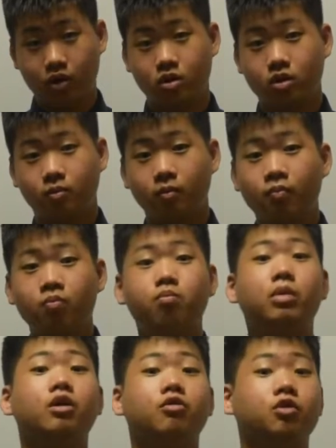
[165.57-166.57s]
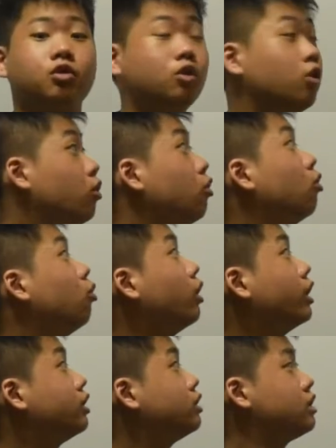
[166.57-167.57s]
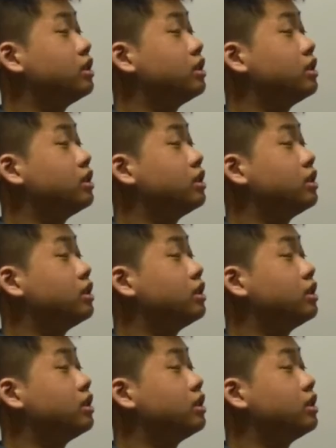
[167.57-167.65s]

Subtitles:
it. But if you know what